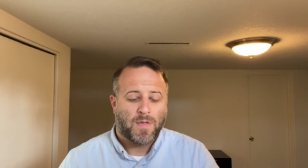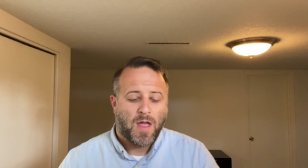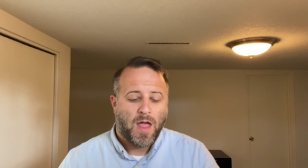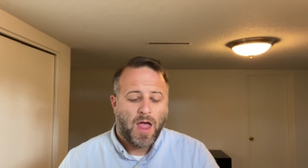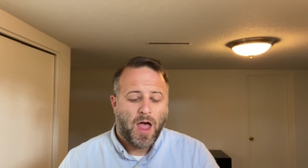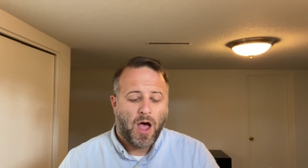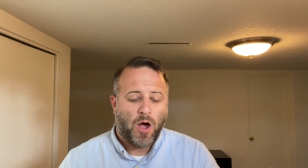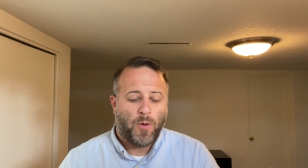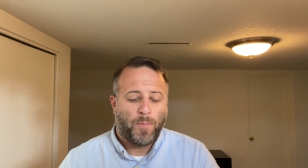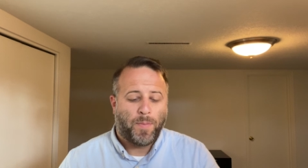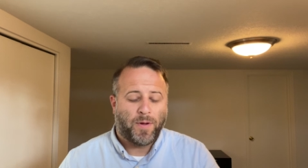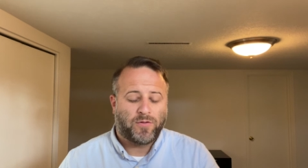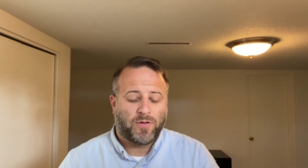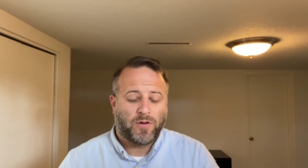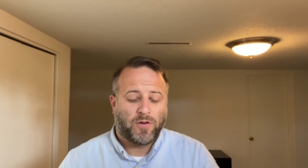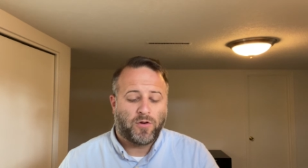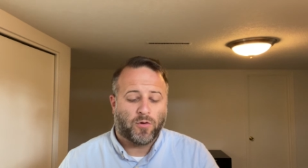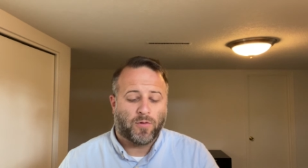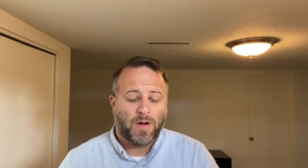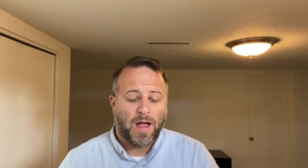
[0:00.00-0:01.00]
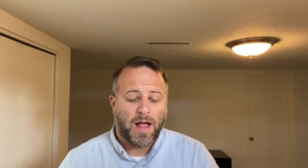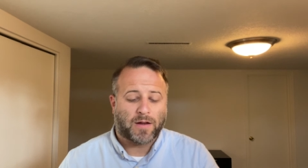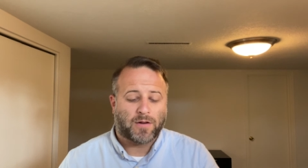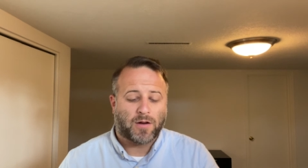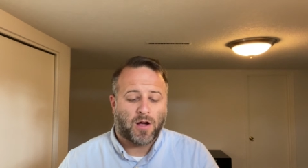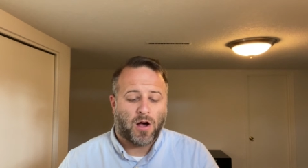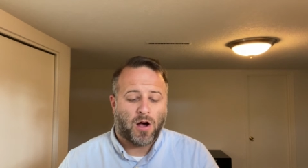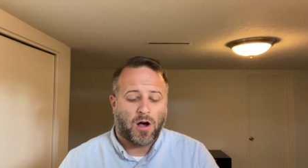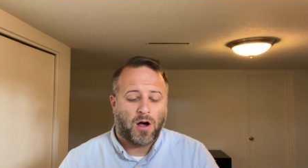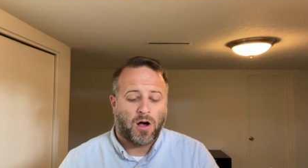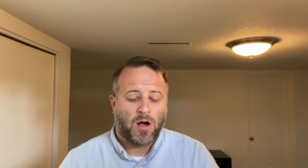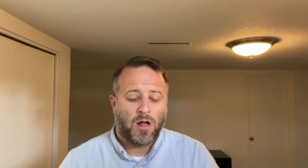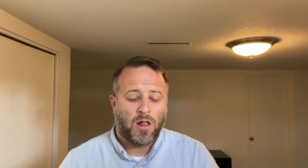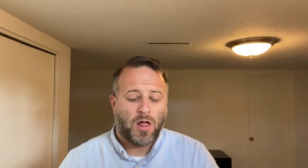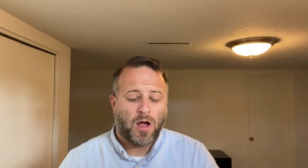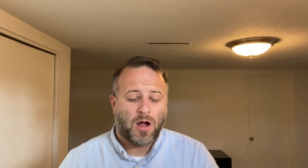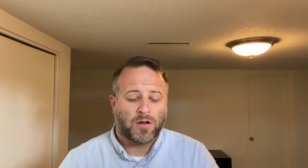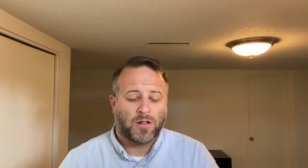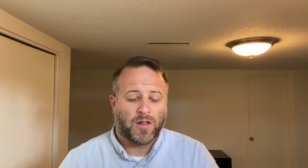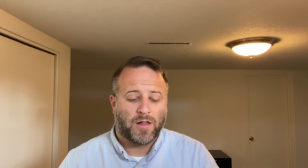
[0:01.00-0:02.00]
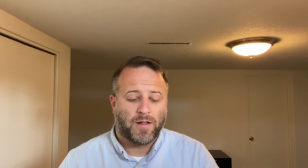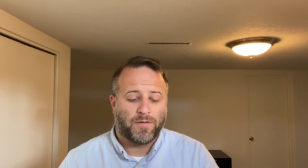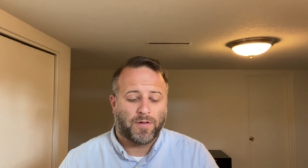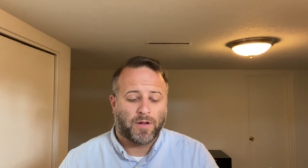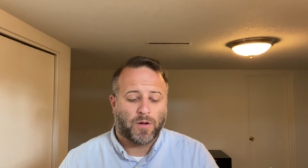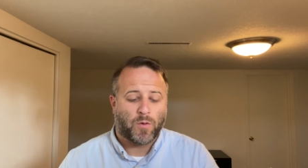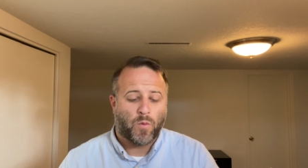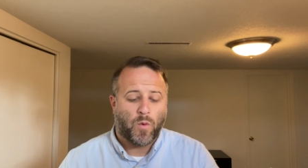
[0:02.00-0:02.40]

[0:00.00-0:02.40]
help us to direct all our living,